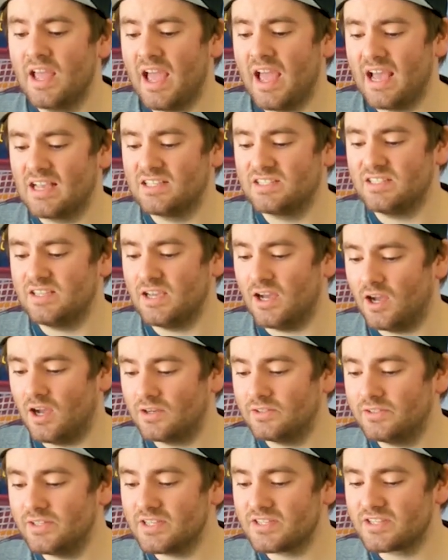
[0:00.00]
has the
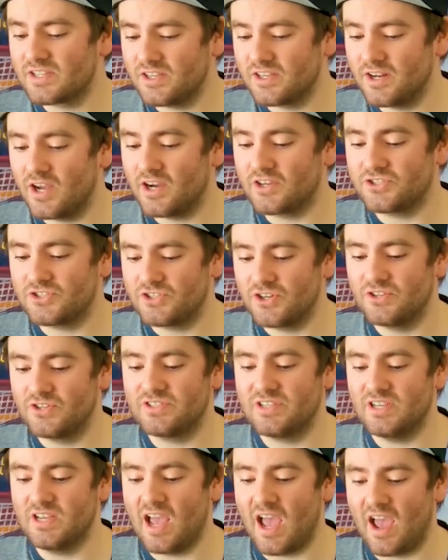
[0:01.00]
ugliest Canucks
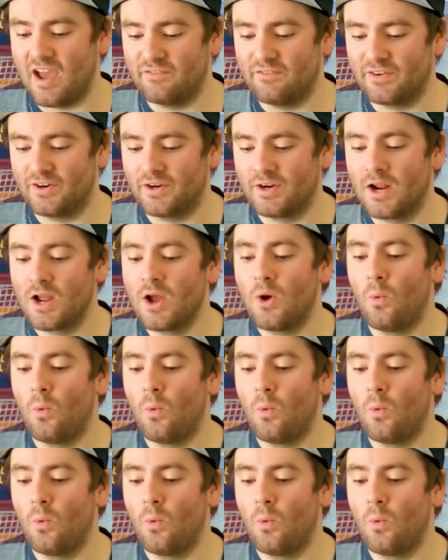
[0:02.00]
jersey ever.